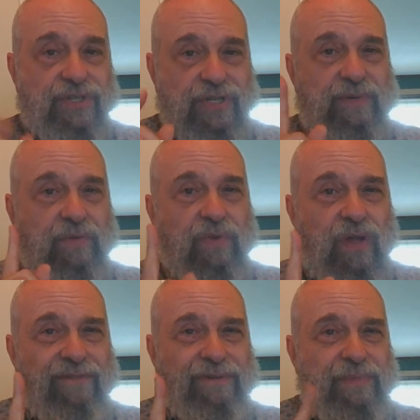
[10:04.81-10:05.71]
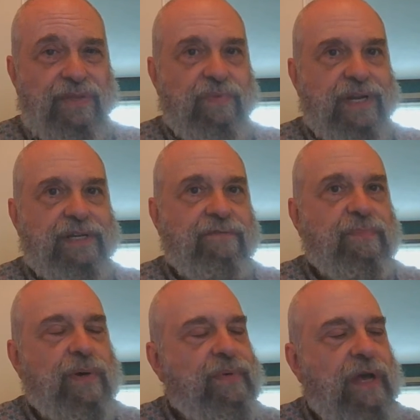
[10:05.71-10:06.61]
The subject will often be the relative
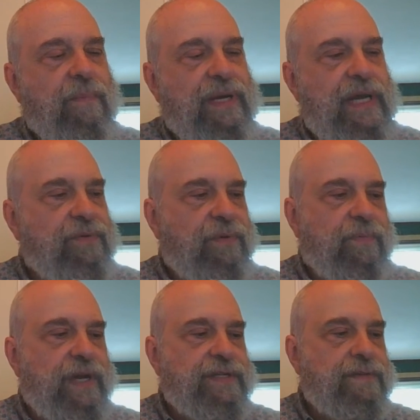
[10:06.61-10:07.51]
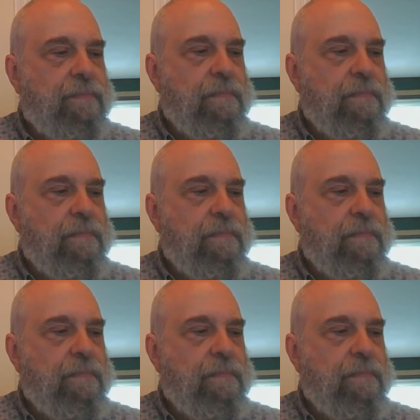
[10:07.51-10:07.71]
pronoun, but not always.